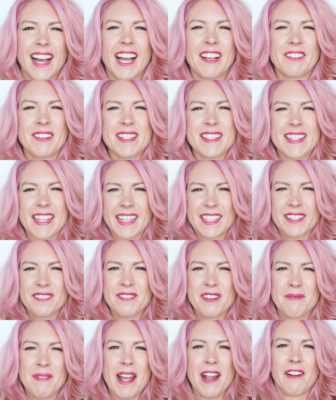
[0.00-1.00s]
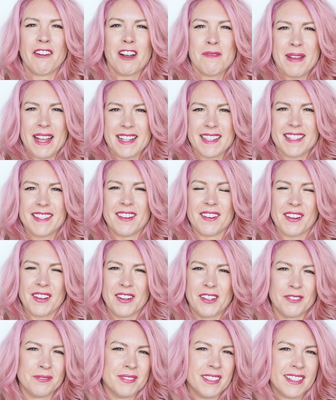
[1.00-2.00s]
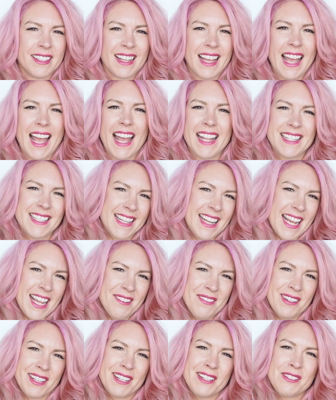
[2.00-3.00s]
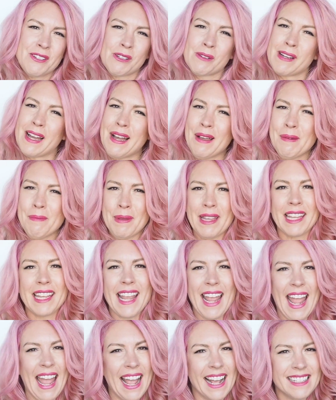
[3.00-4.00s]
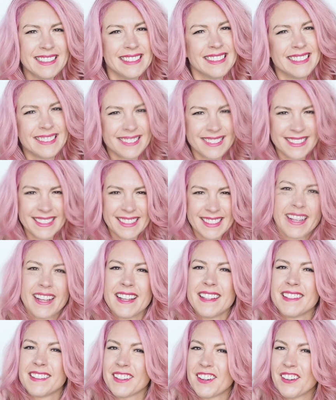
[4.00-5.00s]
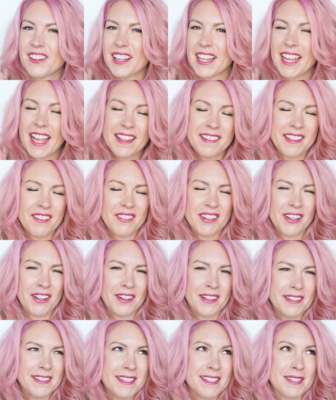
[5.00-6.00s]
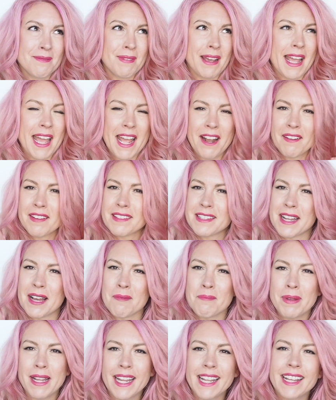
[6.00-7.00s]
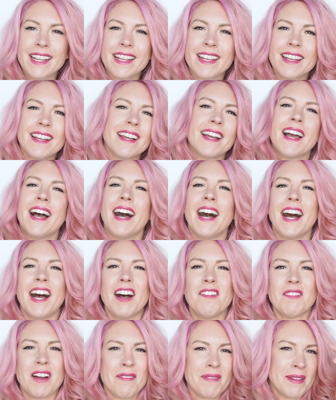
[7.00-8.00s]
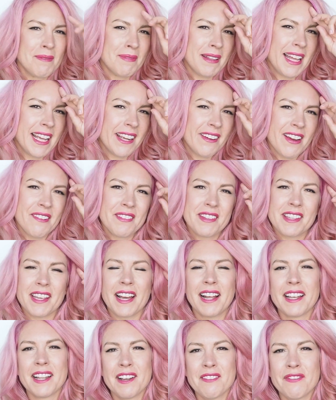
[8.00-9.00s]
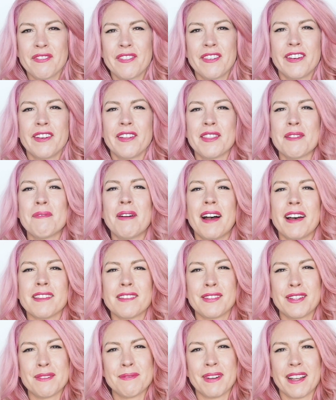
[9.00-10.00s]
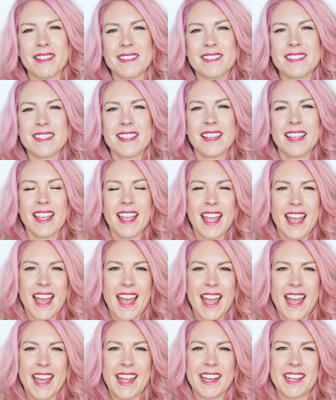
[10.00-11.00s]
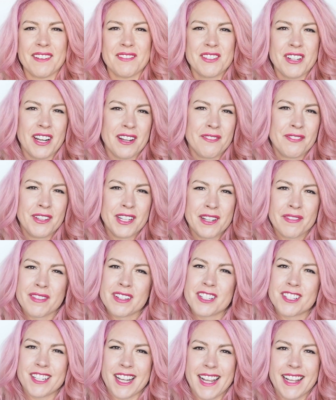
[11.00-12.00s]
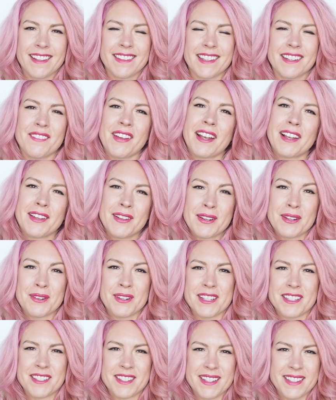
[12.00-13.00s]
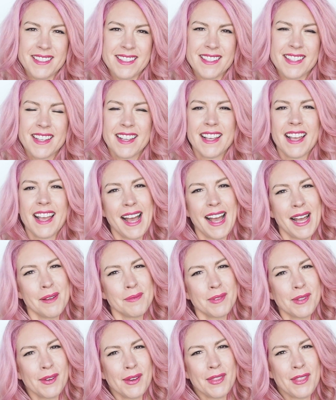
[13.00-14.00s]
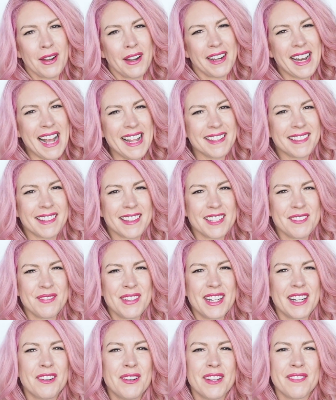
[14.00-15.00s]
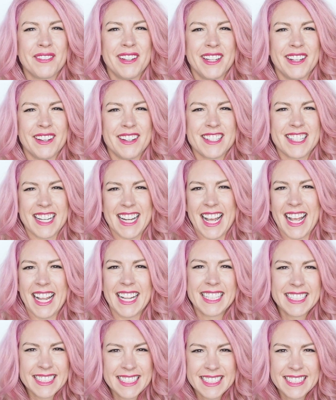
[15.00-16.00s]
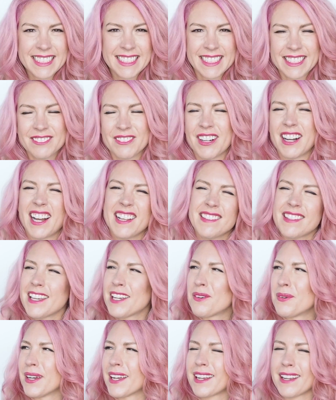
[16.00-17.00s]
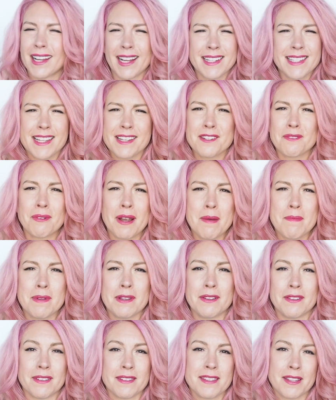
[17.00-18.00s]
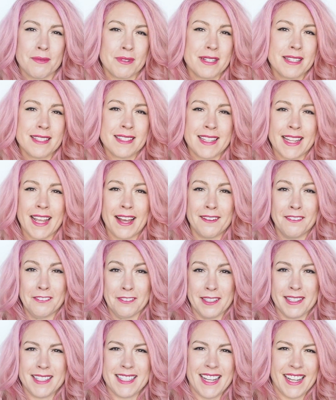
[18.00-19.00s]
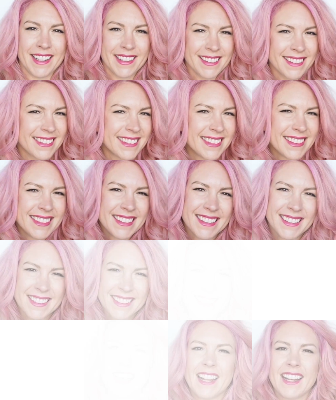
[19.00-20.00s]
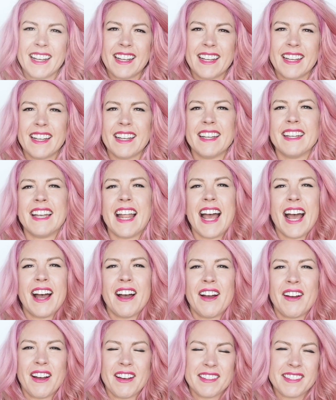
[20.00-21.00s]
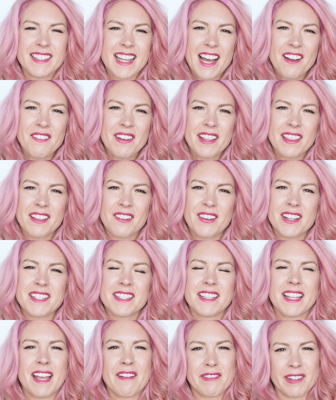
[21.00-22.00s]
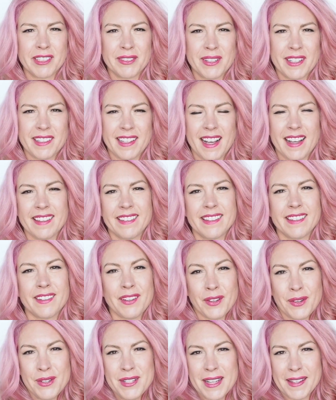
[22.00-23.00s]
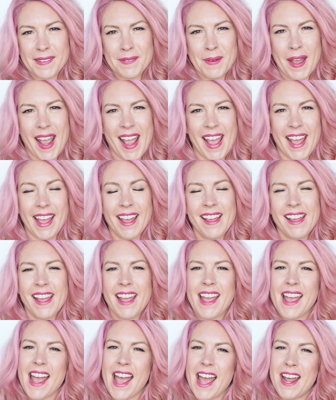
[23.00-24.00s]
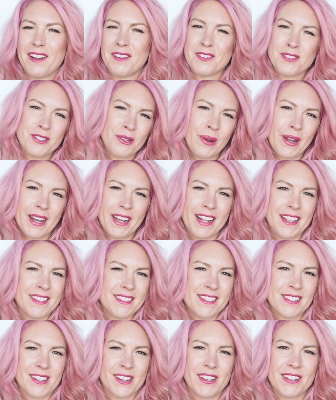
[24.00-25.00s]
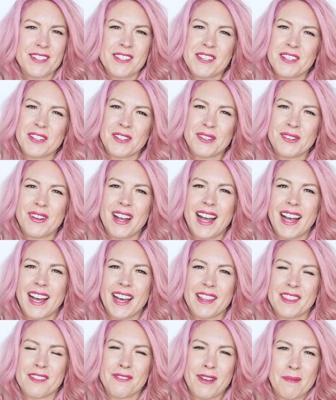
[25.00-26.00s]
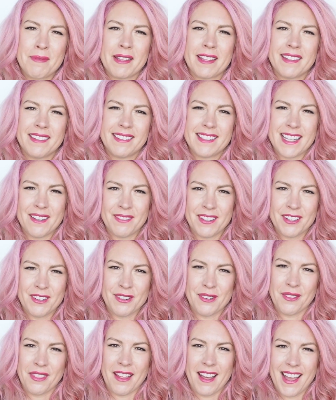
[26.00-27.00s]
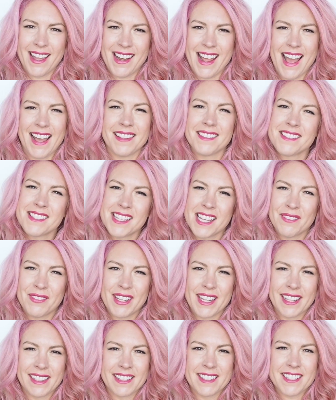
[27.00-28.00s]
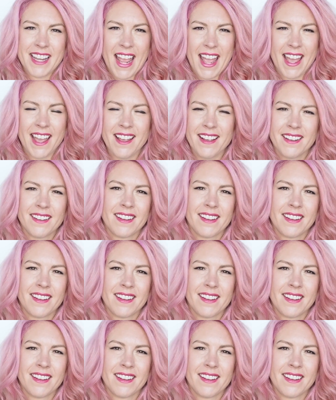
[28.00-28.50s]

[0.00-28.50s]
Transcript: I'm Christina from hairromance.com, and today we're going to talk about pink hair. So in case you haven't noticed, my hair is now pink. I've been playing around with colour for the past few months and I've tried a few different shades and I've had a lot of questions, so I thought I'd answer them in a quick video today. Well, I say quick, I tend to ramble on, so we'll just see how long this takes. Now, I start with the question that everyone always asks is who does my hair? And all credit has to go to the fabulous Stevie Cawthine at Stevie English Hair.